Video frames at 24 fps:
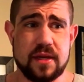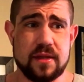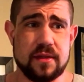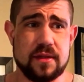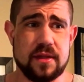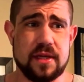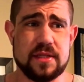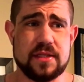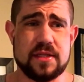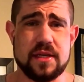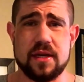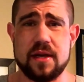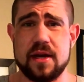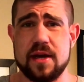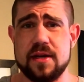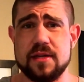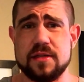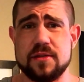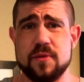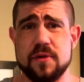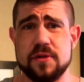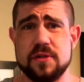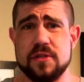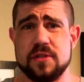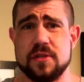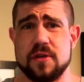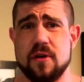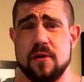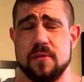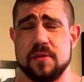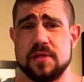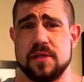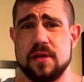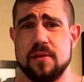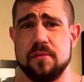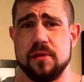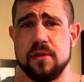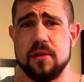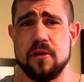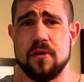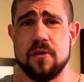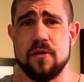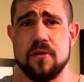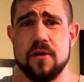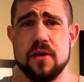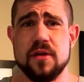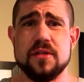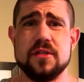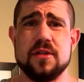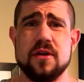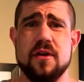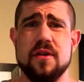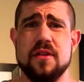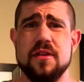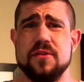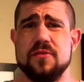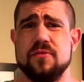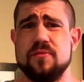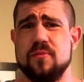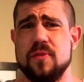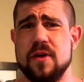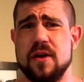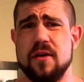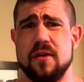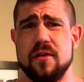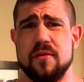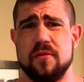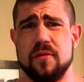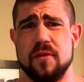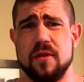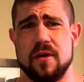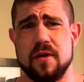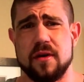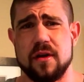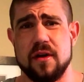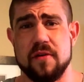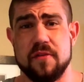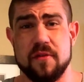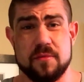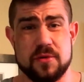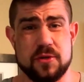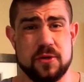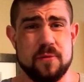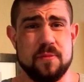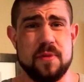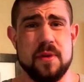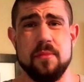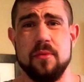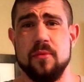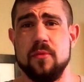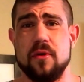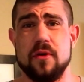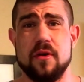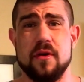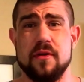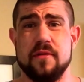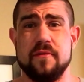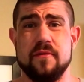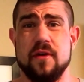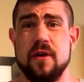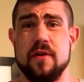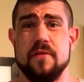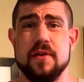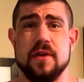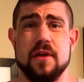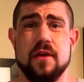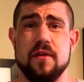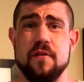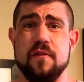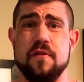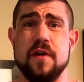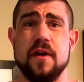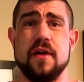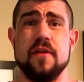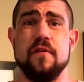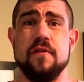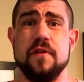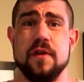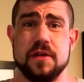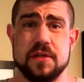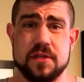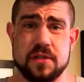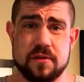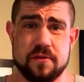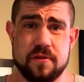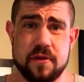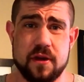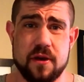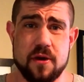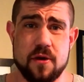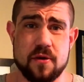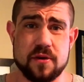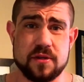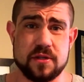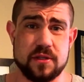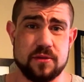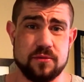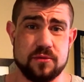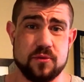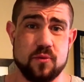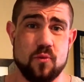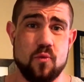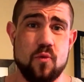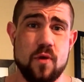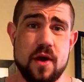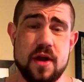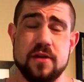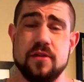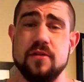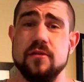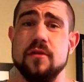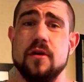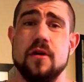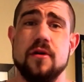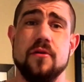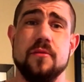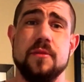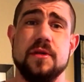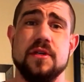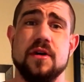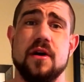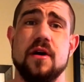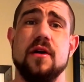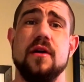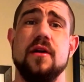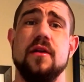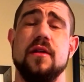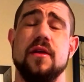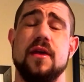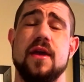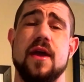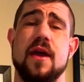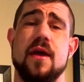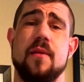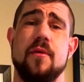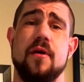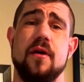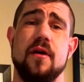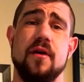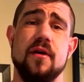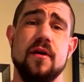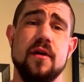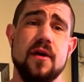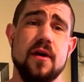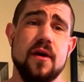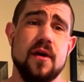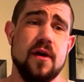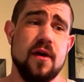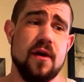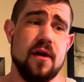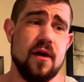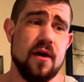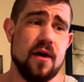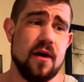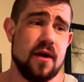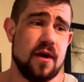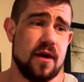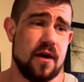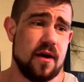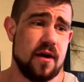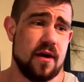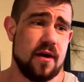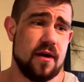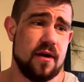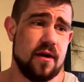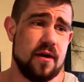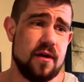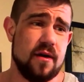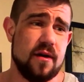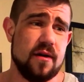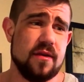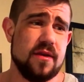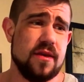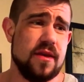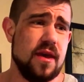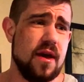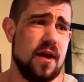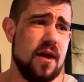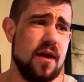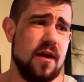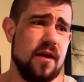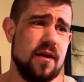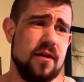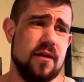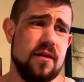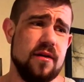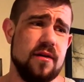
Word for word: That's it, guys. Questions and comments down below. Sorry this went on for long enough. I'm sure people wanted, aren't even going to fucking finish this video because it was way too long with me talking to the camera. Uh, yeah.